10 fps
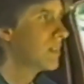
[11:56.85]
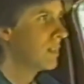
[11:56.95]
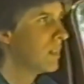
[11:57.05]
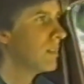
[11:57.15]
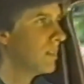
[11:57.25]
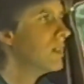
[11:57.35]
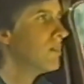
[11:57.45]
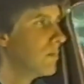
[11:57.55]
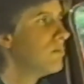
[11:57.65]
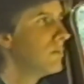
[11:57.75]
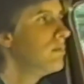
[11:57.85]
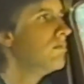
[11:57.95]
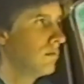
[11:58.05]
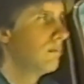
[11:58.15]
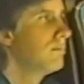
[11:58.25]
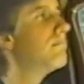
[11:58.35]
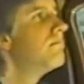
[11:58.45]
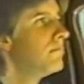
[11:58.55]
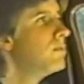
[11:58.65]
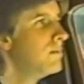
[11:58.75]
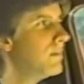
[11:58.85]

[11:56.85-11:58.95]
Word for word: And then the singing just fucking stops